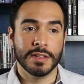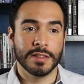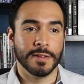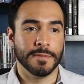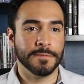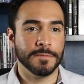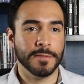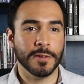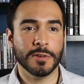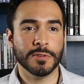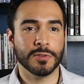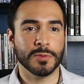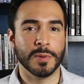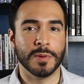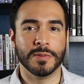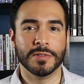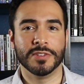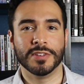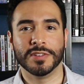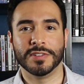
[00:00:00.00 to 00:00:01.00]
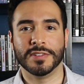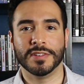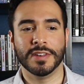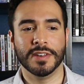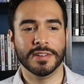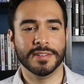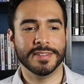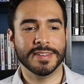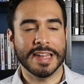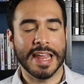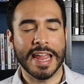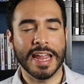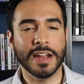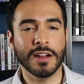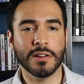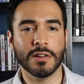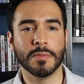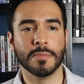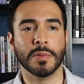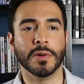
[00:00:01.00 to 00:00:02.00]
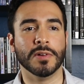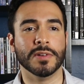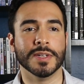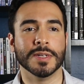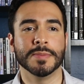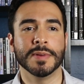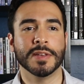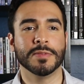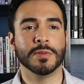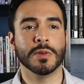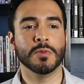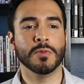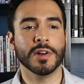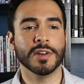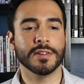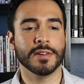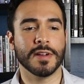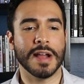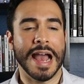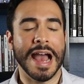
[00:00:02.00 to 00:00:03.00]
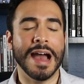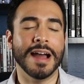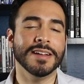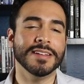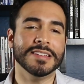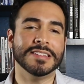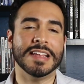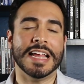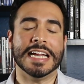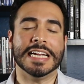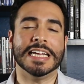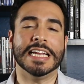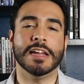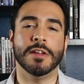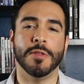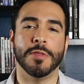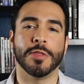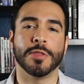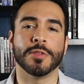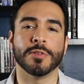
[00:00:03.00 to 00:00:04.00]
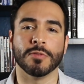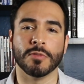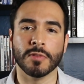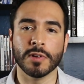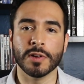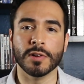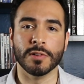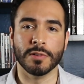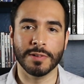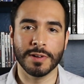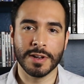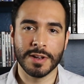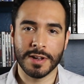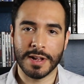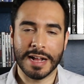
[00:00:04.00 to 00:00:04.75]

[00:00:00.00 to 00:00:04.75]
The first one was just terrible. And it makes me wonder, how does that get through?